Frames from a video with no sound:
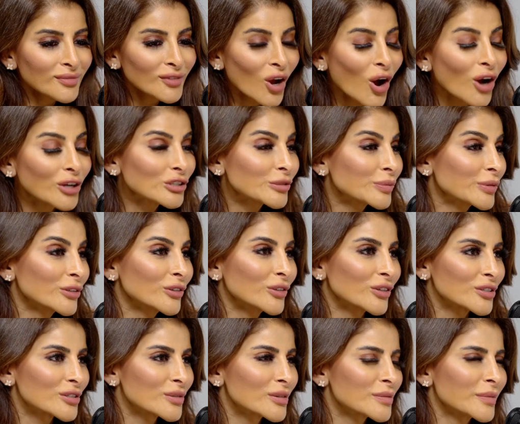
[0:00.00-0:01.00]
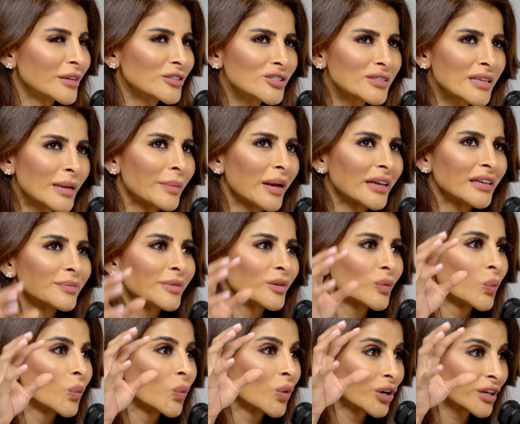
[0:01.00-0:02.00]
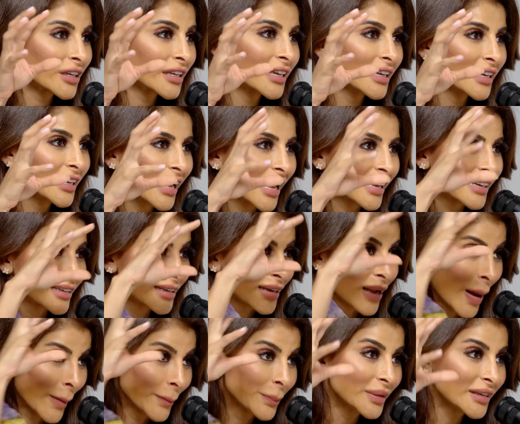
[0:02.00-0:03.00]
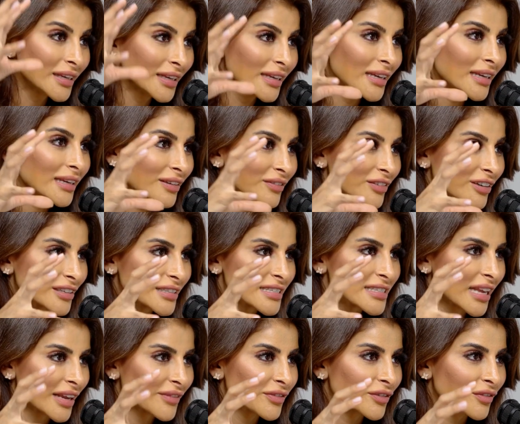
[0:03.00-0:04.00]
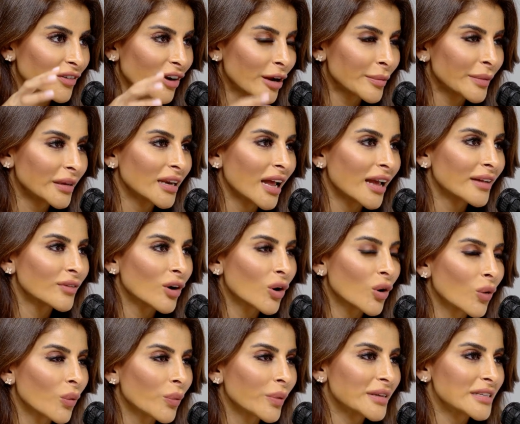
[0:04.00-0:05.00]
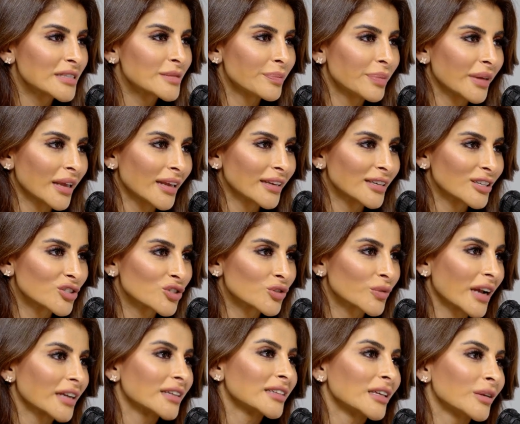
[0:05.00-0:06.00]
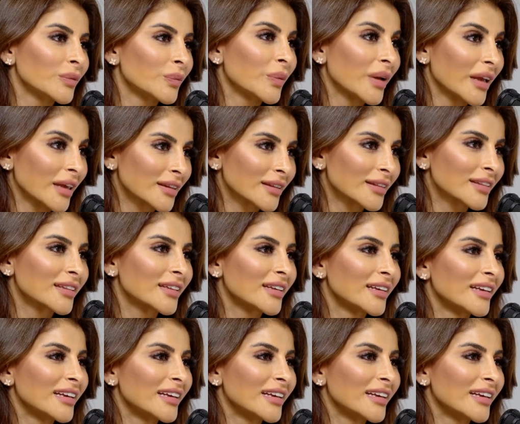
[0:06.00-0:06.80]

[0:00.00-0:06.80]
entrepreneurs. So as much as I might have been working at a company in a very safe environment, I've always been directly with